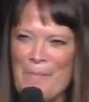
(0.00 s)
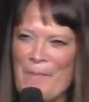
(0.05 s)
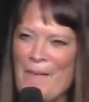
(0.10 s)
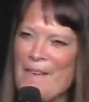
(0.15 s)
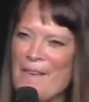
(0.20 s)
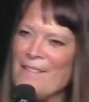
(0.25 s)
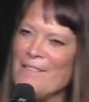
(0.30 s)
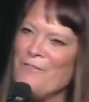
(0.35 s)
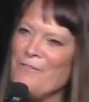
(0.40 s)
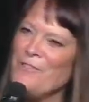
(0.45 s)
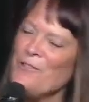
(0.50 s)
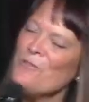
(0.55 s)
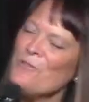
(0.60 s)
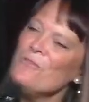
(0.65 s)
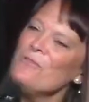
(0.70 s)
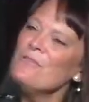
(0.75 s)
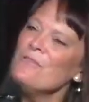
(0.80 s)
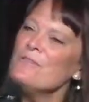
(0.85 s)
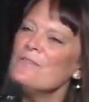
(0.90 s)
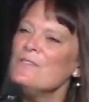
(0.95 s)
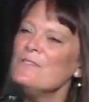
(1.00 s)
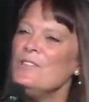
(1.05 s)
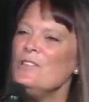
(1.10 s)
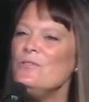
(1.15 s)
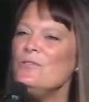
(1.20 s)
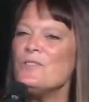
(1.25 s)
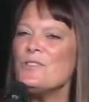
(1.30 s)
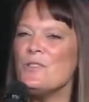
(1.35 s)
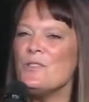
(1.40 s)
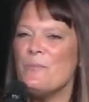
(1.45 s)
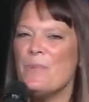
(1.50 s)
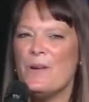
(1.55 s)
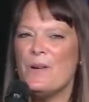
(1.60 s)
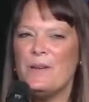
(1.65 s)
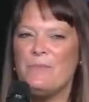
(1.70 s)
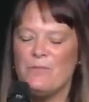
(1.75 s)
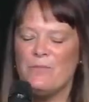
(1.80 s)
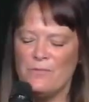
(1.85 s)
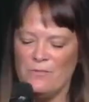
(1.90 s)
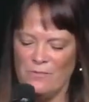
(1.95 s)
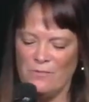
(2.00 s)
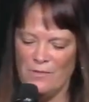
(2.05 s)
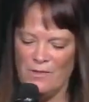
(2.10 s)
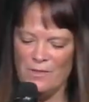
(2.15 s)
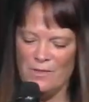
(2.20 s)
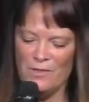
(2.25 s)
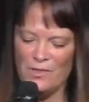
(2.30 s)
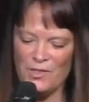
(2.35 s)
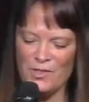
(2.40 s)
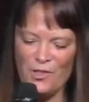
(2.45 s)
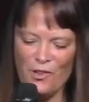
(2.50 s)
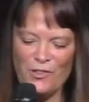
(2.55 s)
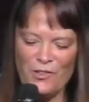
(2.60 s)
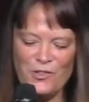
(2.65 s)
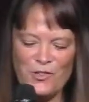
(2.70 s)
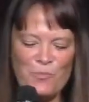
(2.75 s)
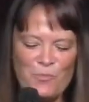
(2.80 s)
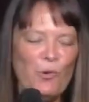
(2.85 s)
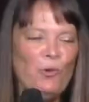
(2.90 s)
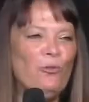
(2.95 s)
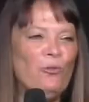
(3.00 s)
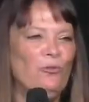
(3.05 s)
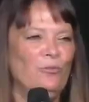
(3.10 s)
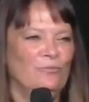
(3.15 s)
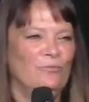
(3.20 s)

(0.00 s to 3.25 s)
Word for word: Now, if you're new to the Bible, start small.